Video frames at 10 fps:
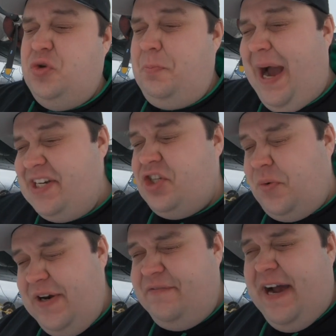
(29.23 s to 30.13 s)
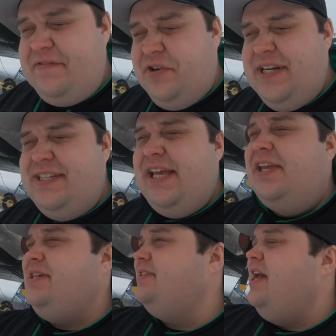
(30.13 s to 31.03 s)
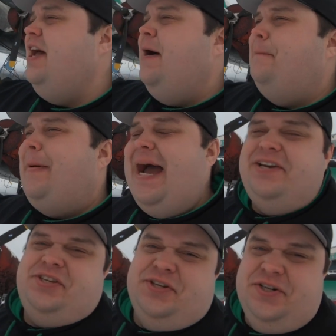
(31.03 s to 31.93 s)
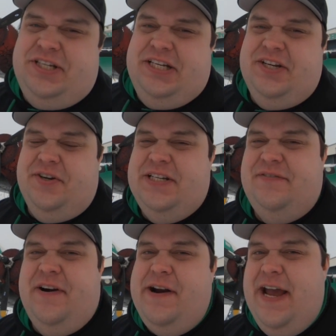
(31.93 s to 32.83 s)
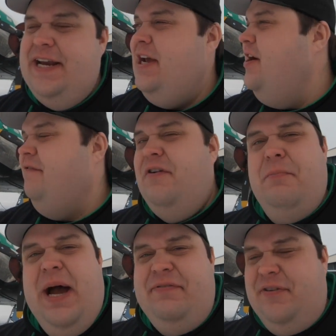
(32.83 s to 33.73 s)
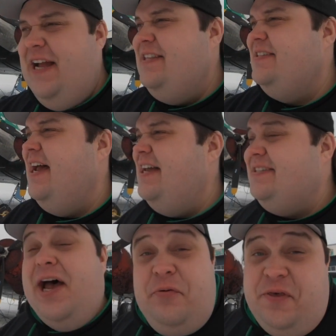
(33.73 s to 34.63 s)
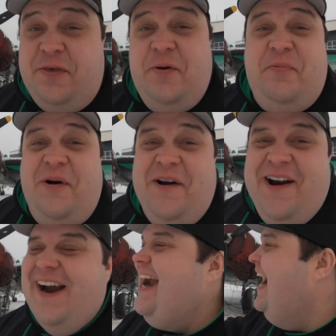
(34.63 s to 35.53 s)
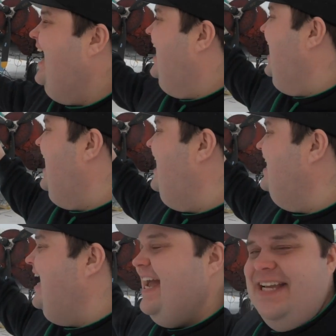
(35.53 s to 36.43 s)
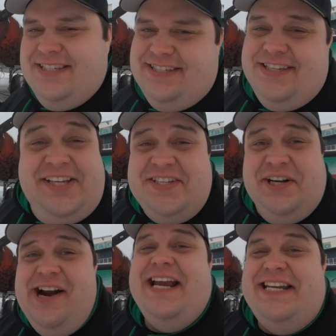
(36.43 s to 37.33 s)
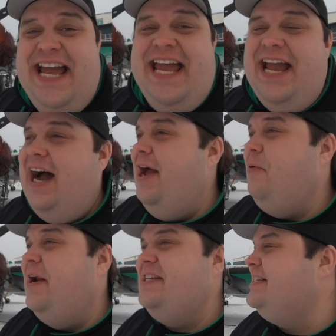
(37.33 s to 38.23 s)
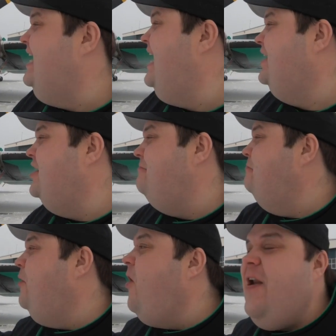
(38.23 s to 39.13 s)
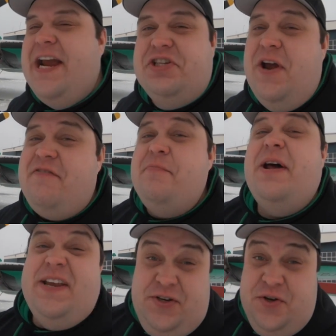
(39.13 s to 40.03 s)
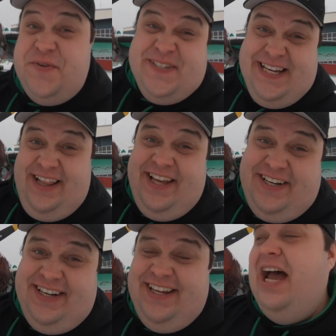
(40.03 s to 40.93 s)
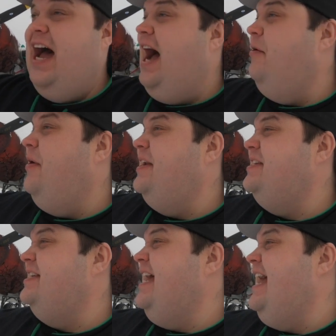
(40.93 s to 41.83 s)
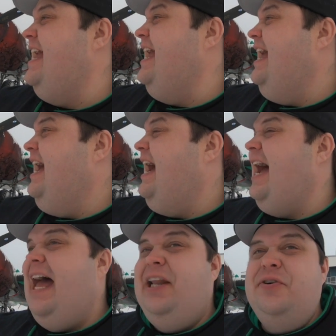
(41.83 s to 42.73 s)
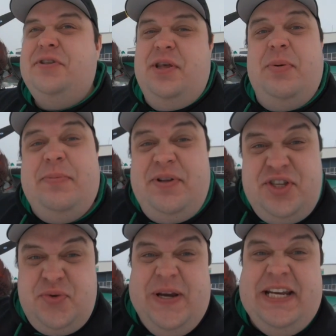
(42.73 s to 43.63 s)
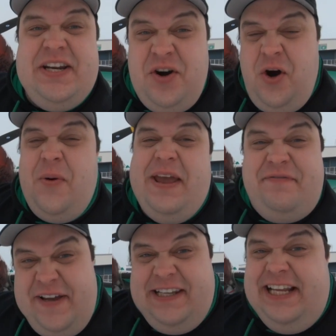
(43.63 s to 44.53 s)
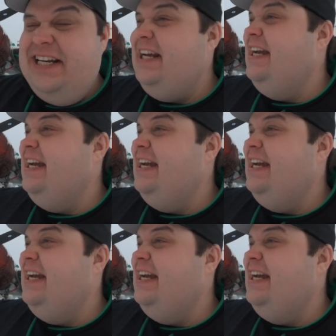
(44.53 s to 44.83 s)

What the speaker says: minus 25 degrees Celsius, minus 13 degrees Fahrenheit for my friends south of the border. And it's a great day. I want to say good morning to everybody in New Zealand. I want to say hello to the people in Sweden, Norway, Finland.